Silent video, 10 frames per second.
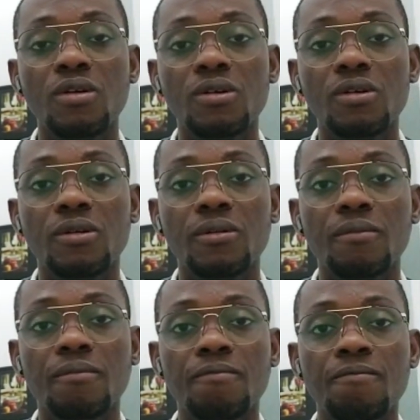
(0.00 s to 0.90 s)

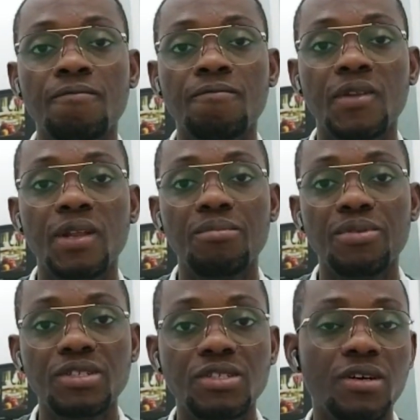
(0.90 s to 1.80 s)
the
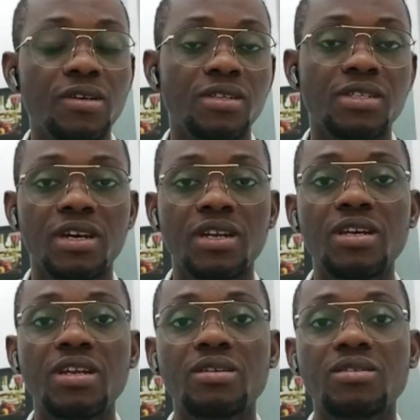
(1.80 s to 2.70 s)
pressure, it
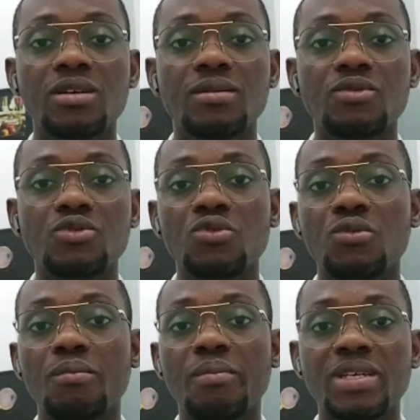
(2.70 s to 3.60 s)
can lead us
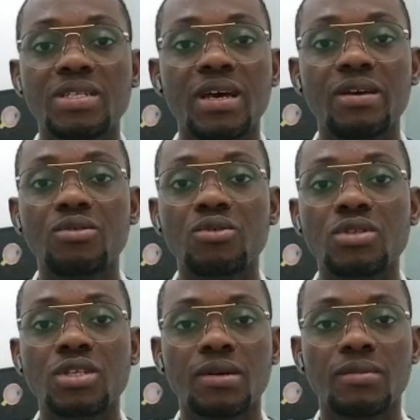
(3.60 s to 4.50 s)
to
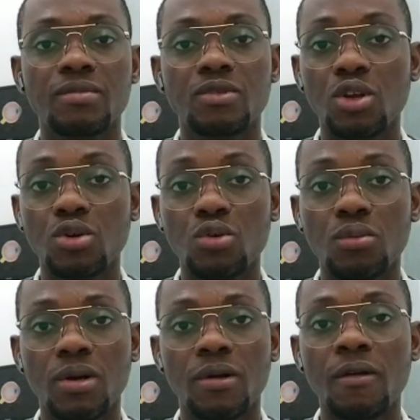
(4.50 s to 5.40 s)
misdiagnose
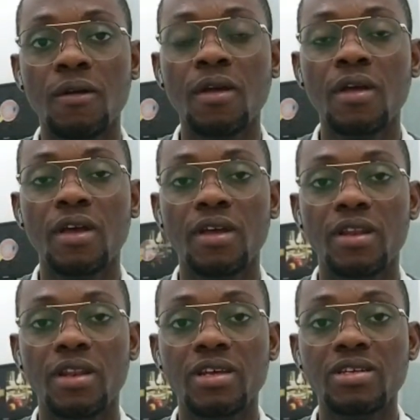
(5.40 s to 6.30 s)
glaucoma.
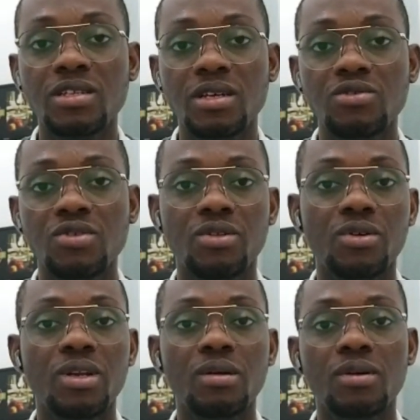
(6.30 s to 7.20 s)
And this test we are
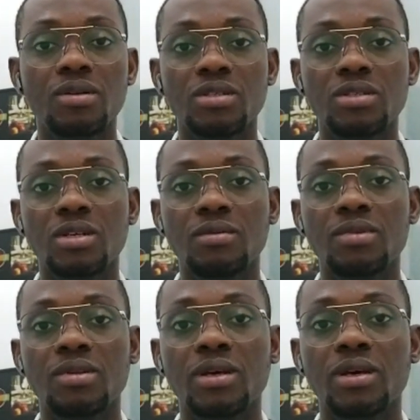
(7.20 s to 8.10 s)
talking about is
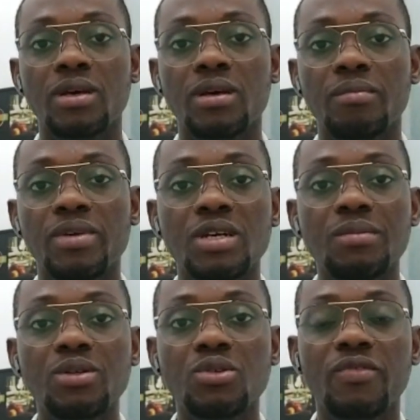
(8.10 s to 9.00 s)
the
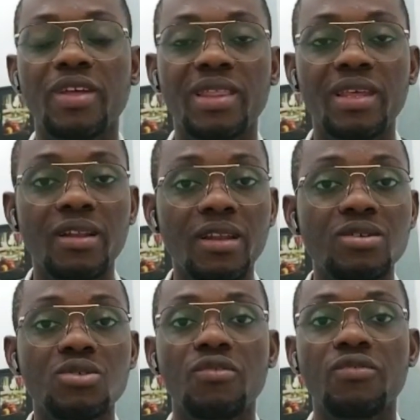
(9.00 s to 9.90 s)
measurement of the
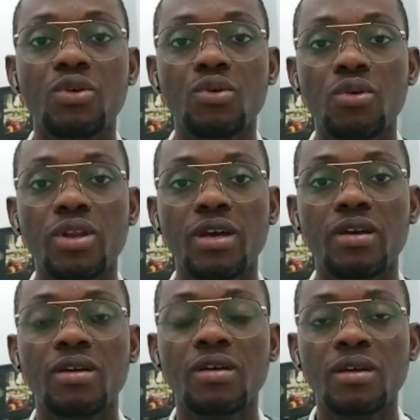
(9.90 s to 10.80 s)
thickness of your
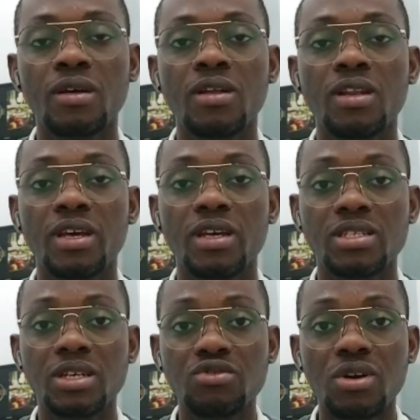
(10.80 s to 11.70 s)
cornea,
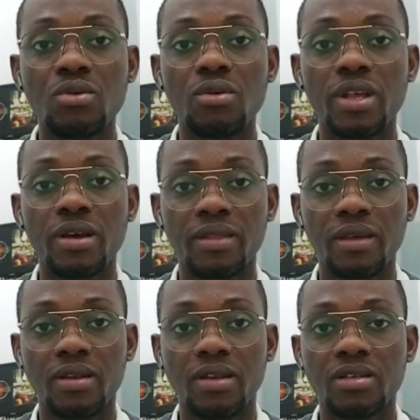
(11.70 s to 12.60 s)
the central corneal
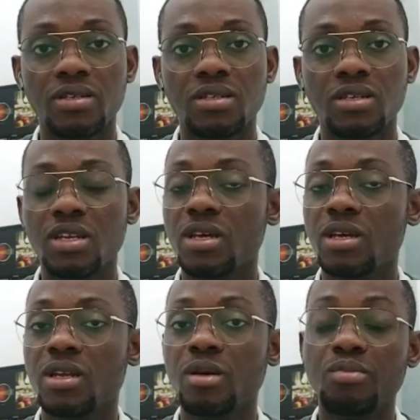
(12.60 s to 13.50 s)
thickness.
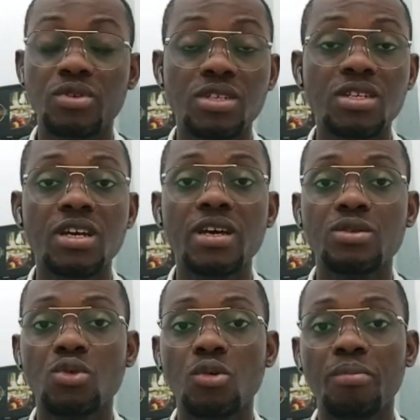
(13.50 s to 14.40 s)
The procedure
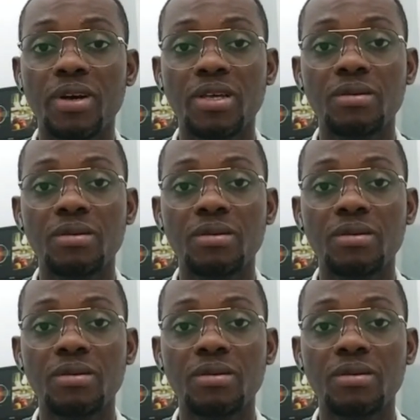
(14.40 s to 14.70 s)
is called